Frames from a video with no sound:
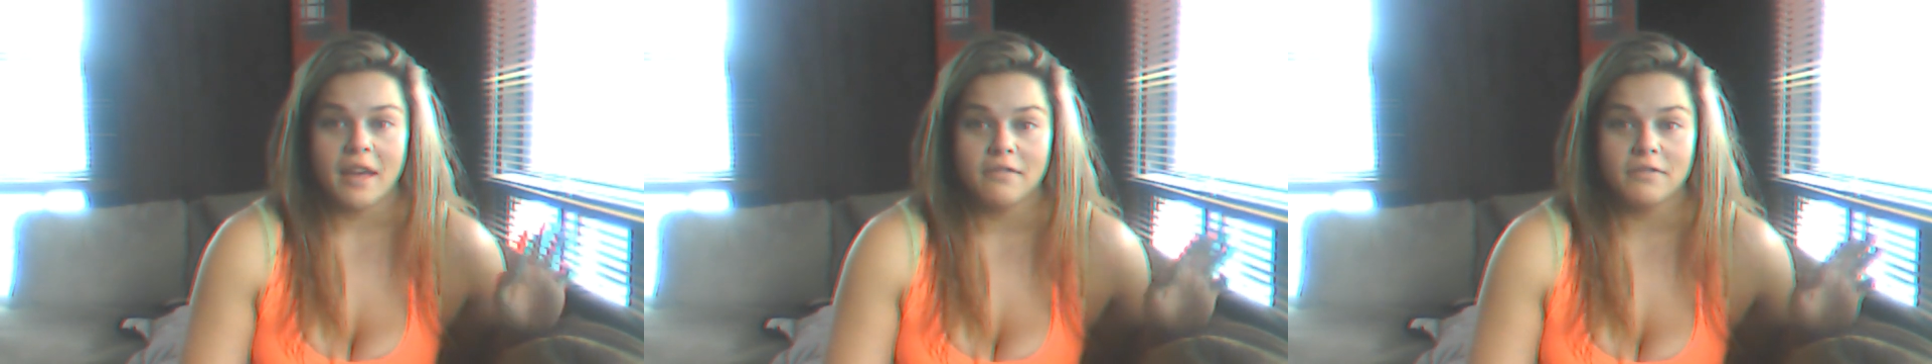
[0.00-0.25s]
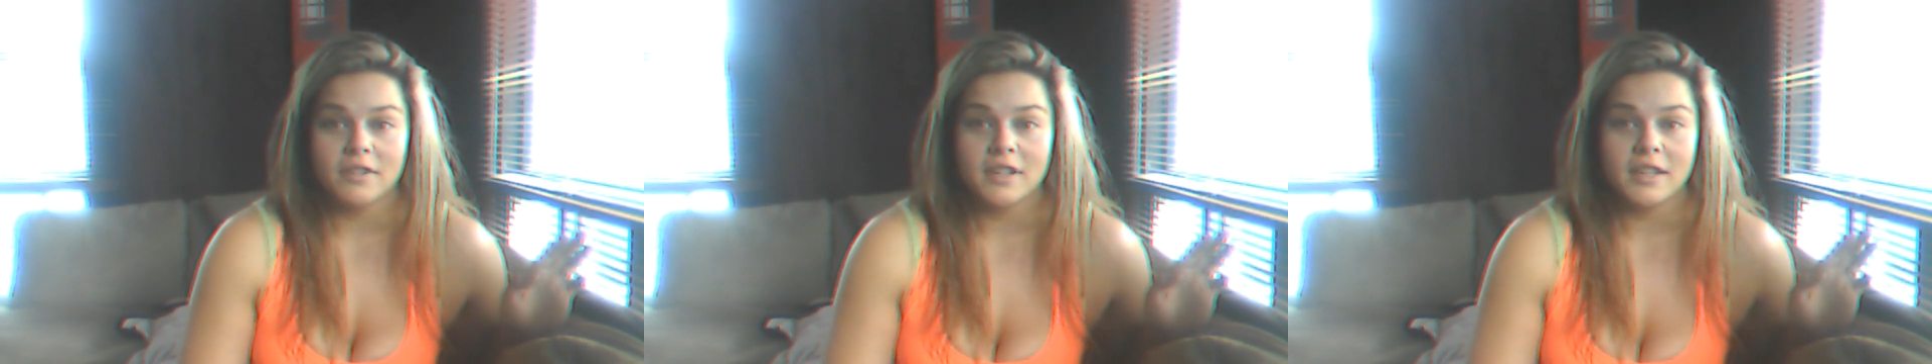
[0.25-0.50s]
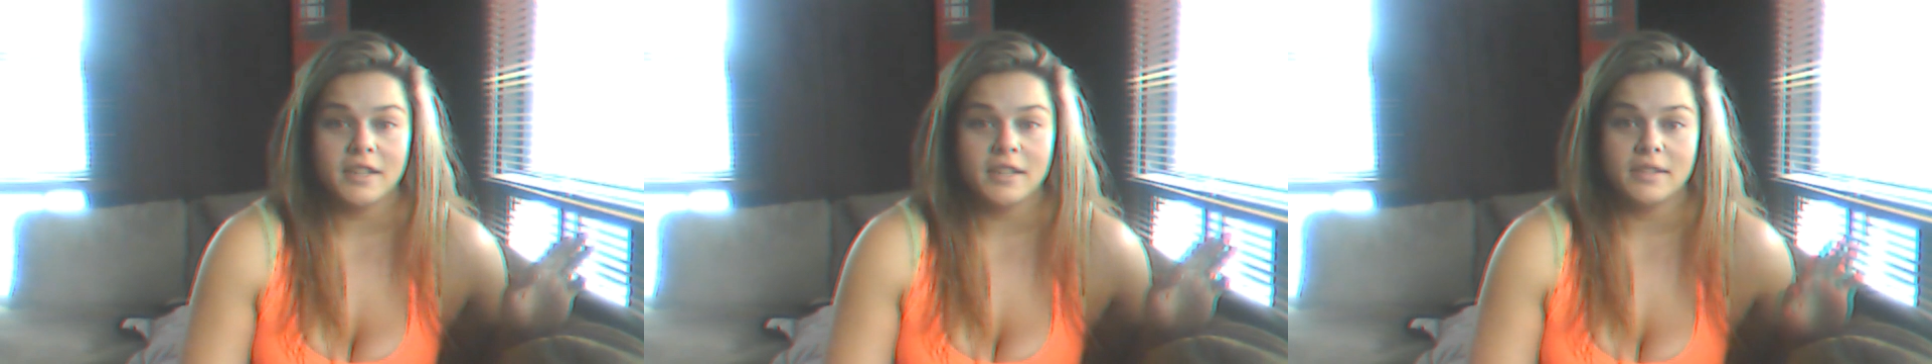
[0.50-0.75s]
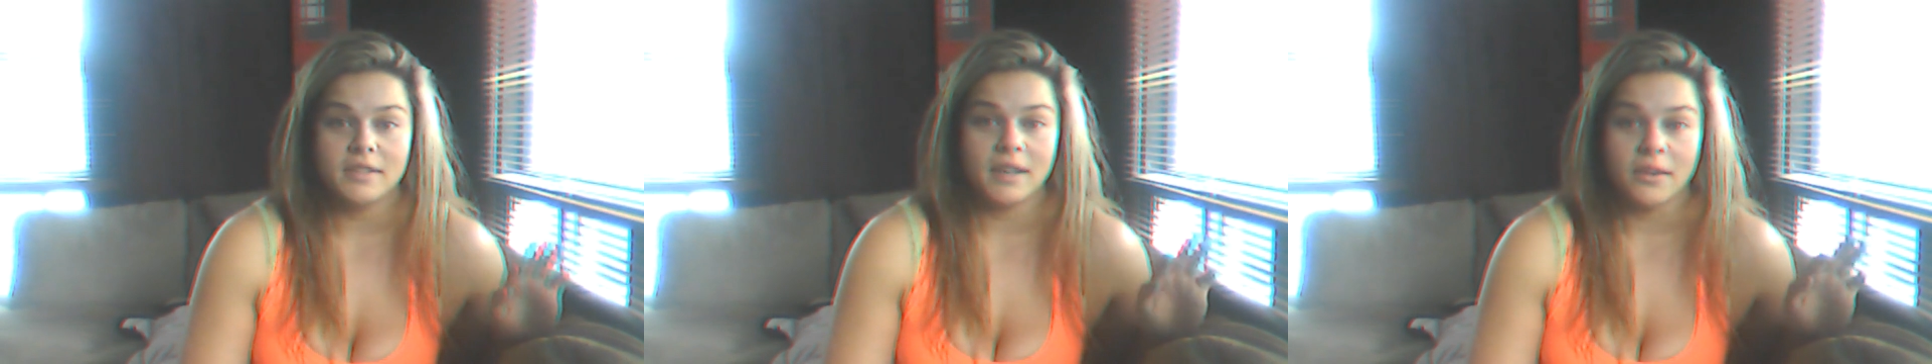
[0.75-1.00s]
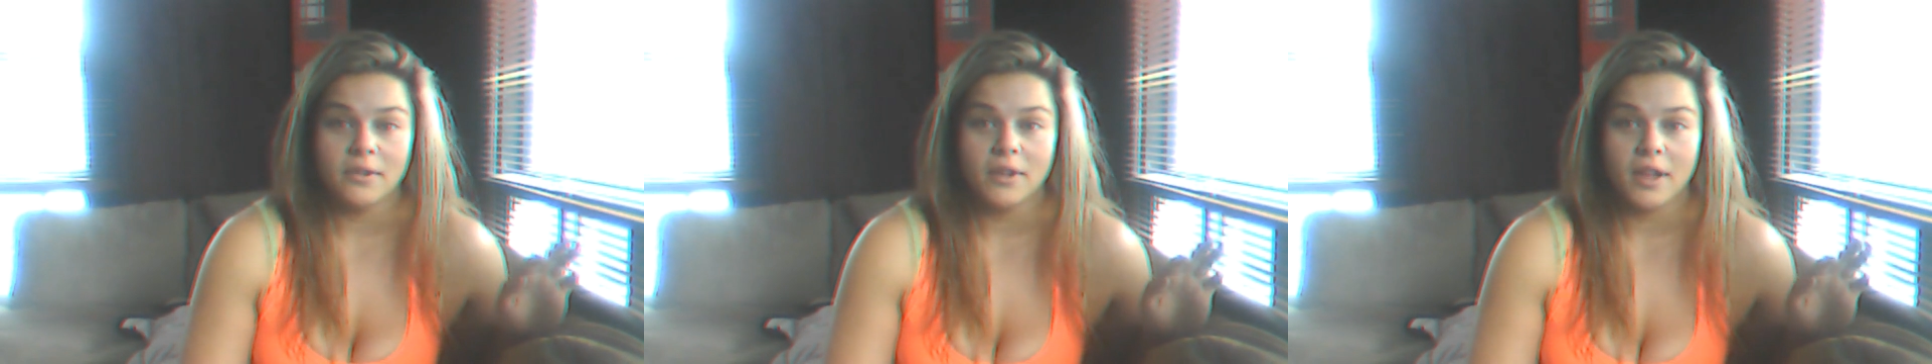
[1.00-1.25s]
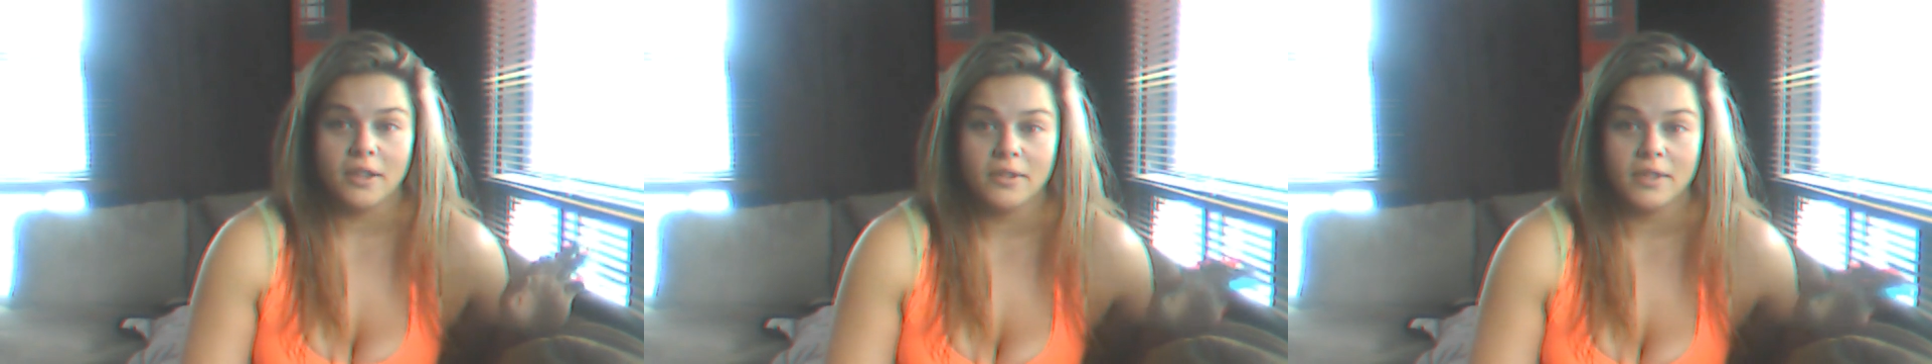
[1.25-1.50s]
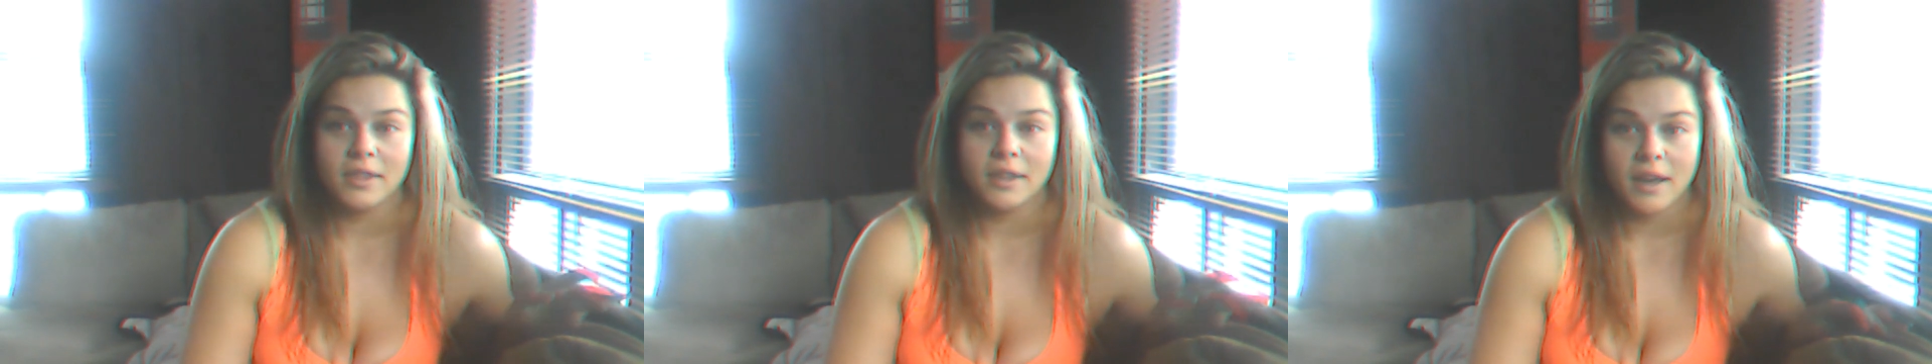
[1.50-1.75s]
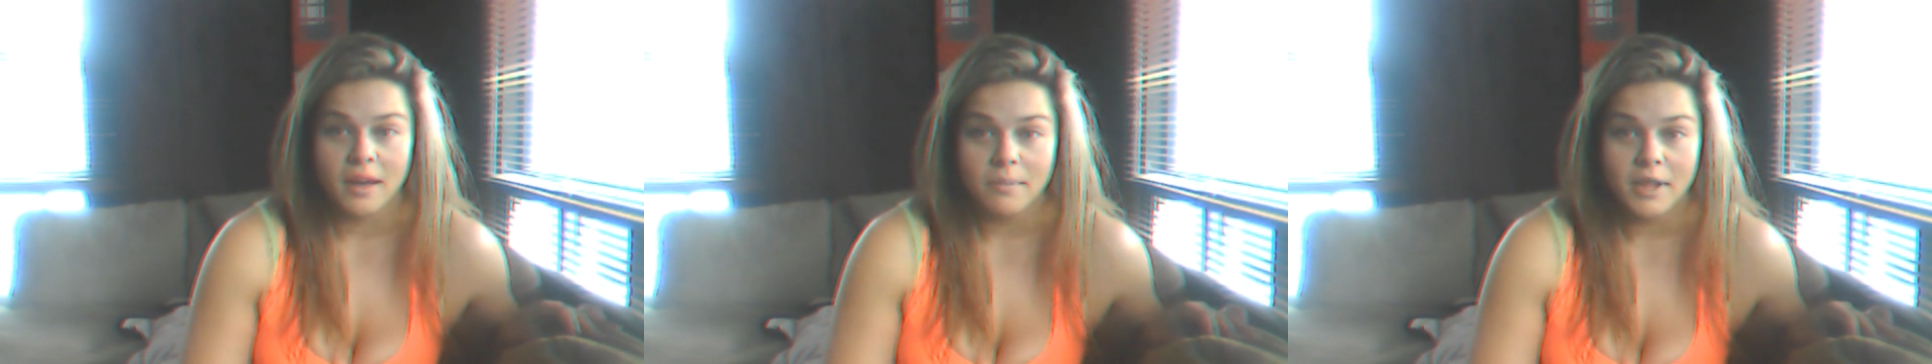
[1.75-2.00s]
every single color that they
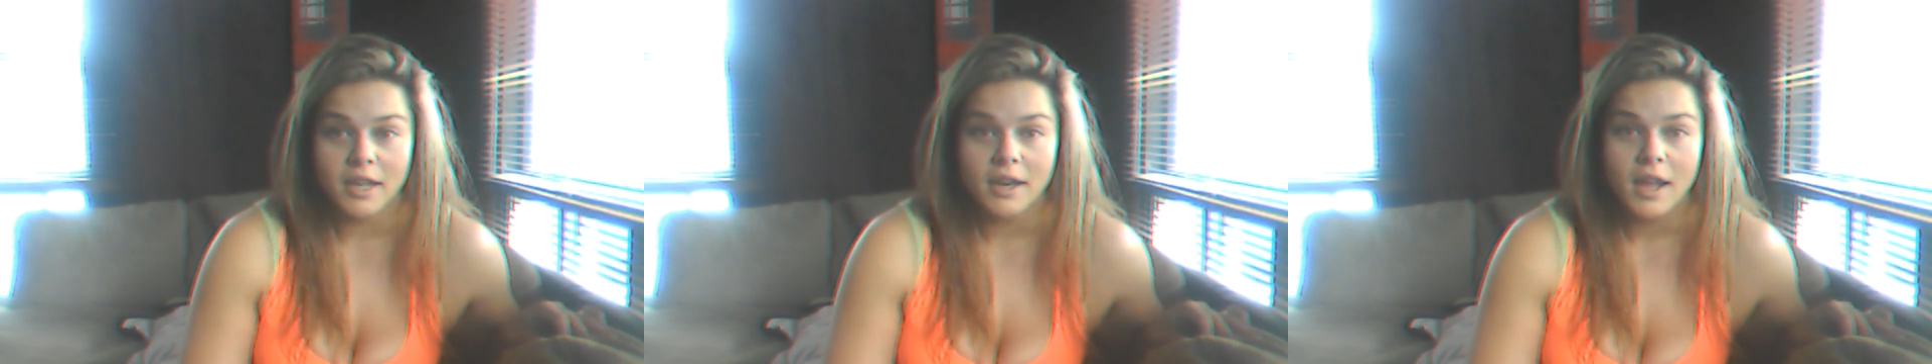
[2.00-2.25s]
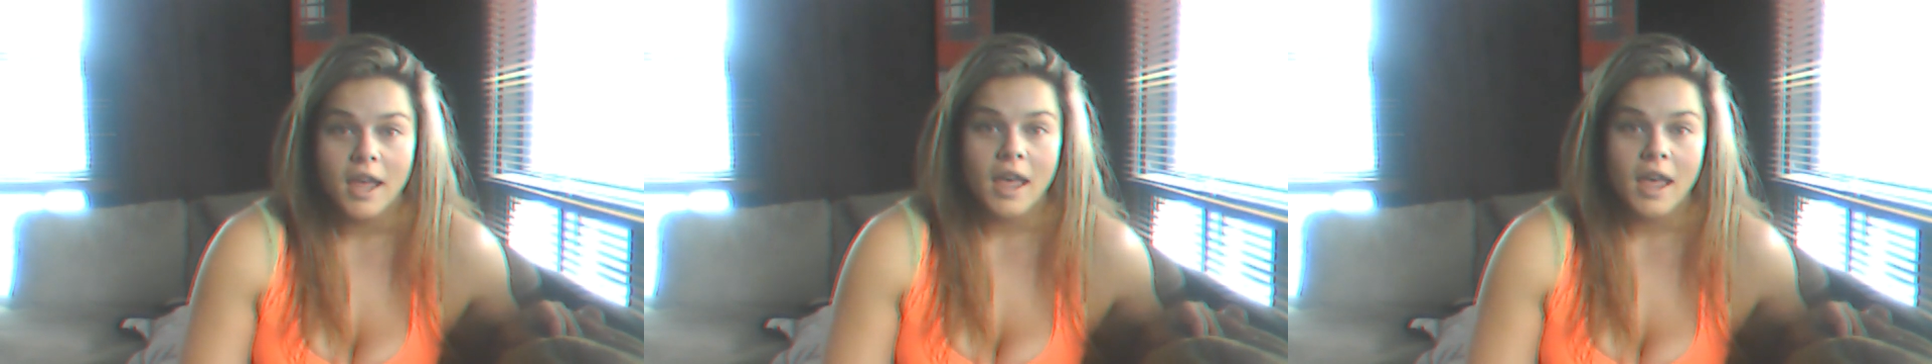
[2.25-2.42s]
come in.